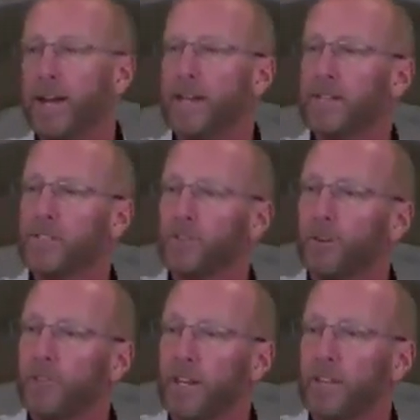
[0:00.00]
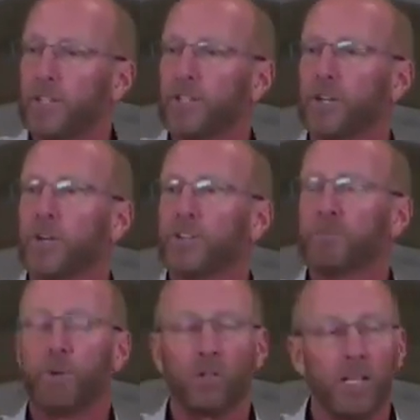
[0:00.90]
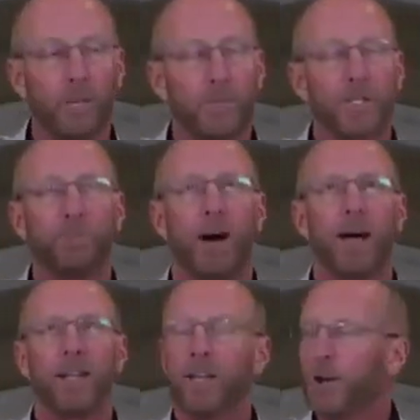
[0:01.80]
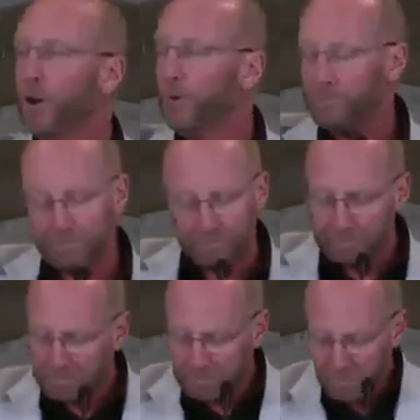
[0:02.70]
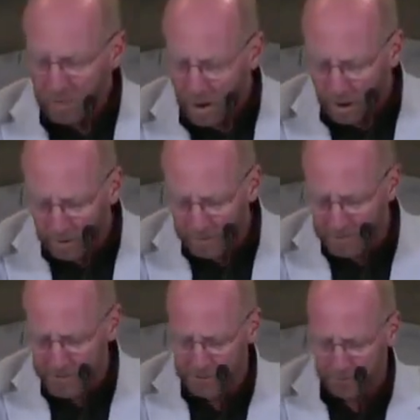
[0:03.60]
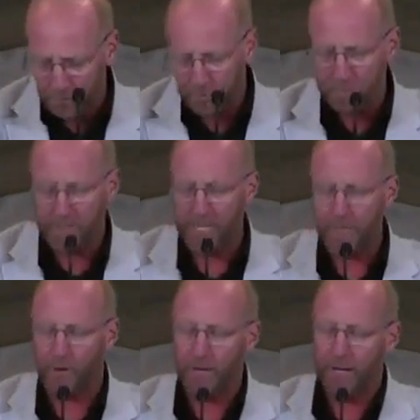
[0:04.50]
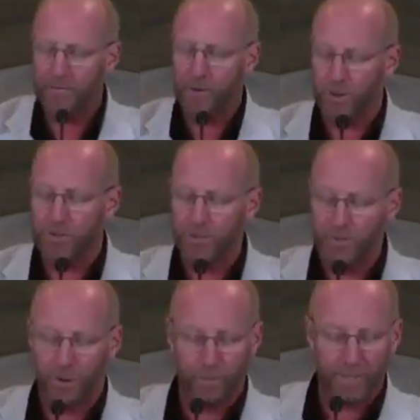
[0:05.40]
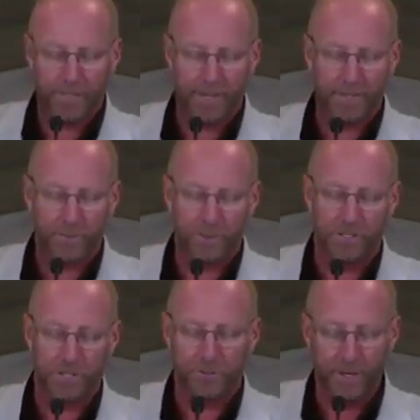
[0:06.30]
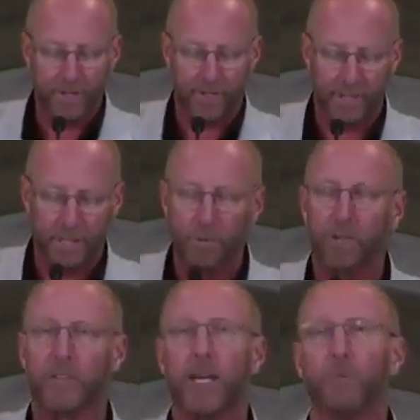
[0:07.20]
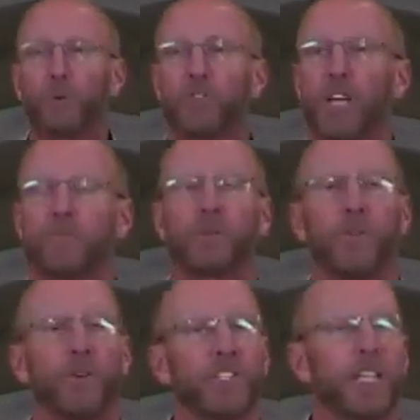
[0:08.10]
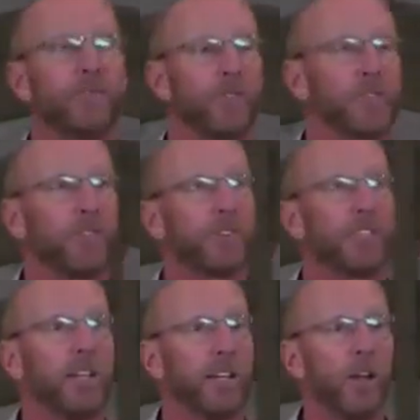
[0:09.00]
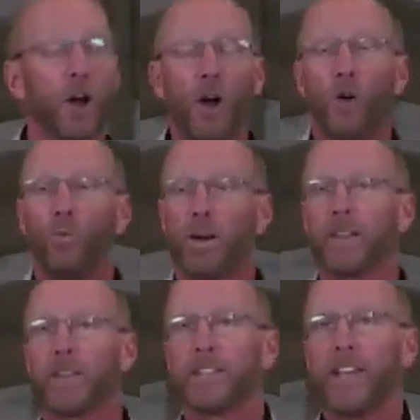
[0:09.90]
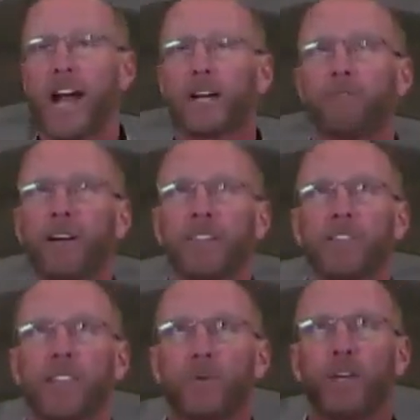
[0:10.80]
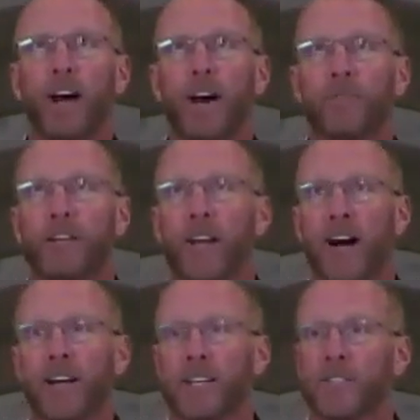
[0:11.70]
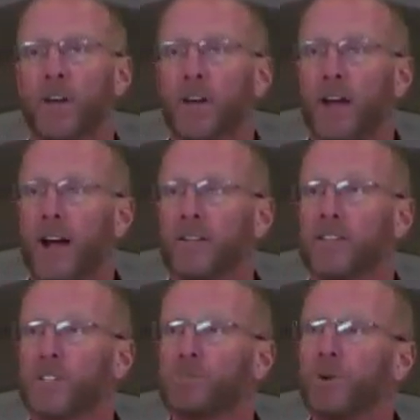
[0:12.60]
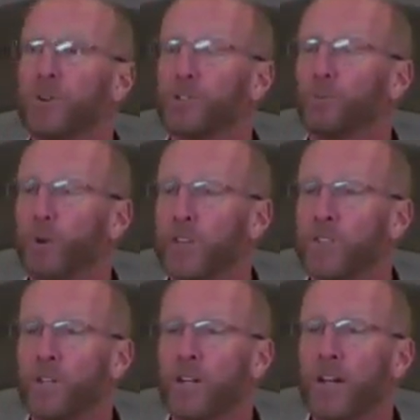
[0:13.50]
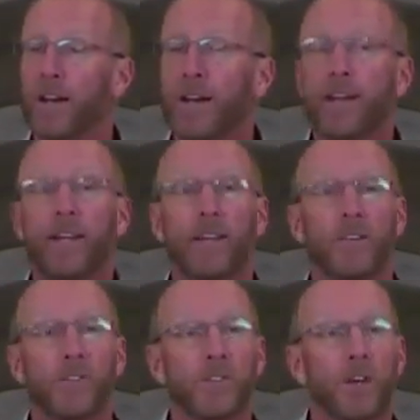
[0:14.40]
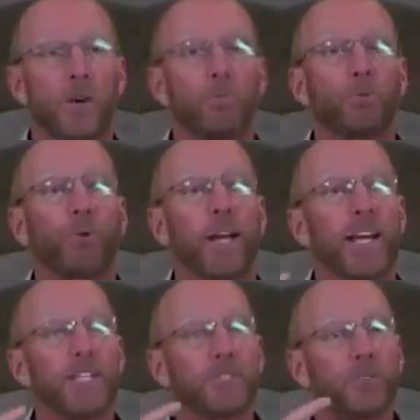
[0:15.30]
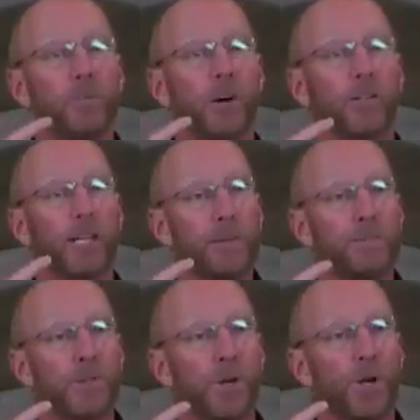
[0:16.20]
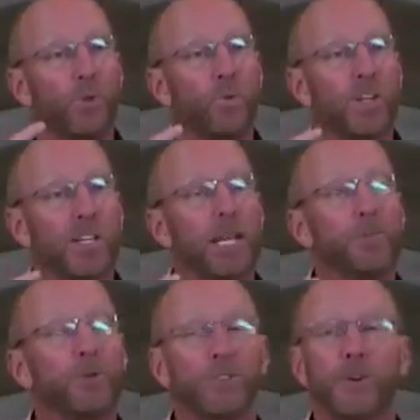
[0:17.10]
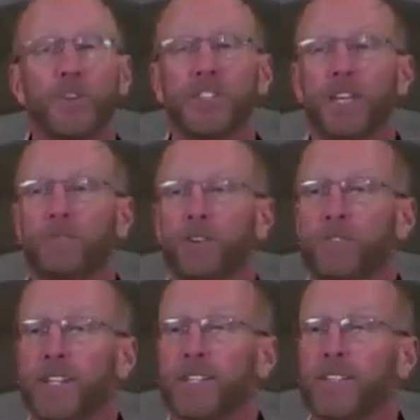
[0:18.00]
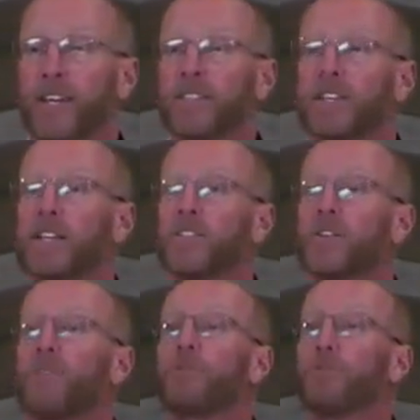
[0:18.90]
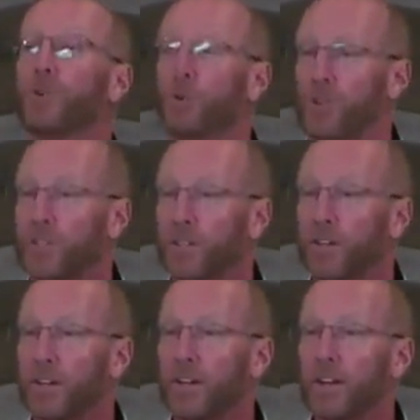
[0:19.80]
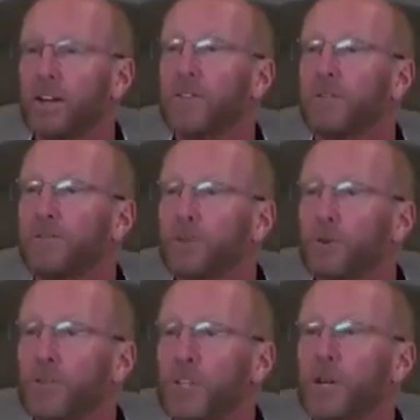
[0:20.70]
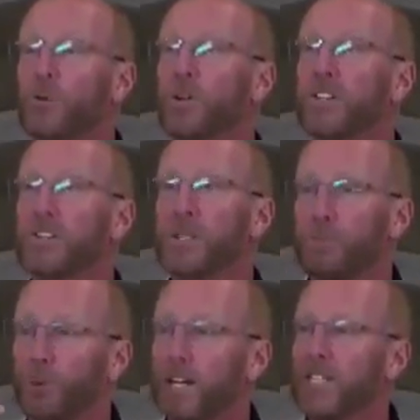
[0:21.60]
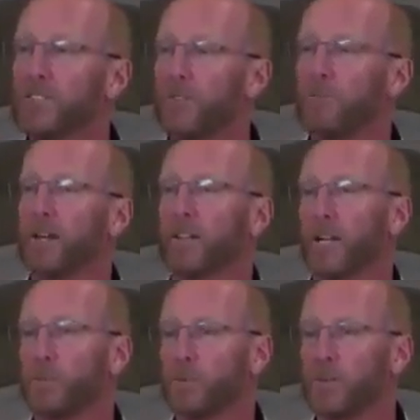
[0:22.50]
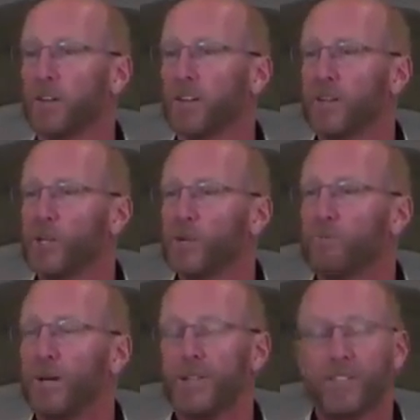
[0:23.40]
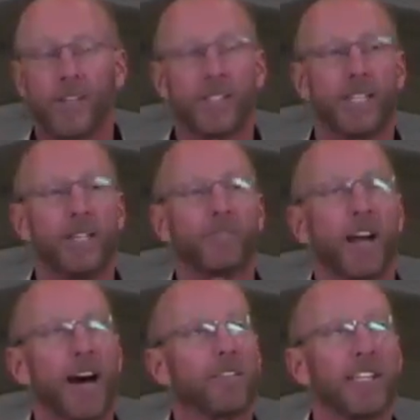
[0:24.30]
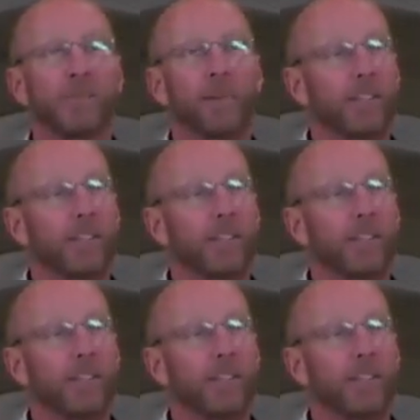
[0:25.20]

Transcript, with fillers: and serving in the church, building up this body. All of this is fruit from his labor. And of course, you've heard me say this one just recently in the book of Hebrews, chapter 13, verse 15. One of the sacrifices that we offer to God as, as a spiritual priesthood is praise from our lips, which Hebrews 13, 15 says is fruit. The fruit, which is the praise from my lips. Paul says, If God lets me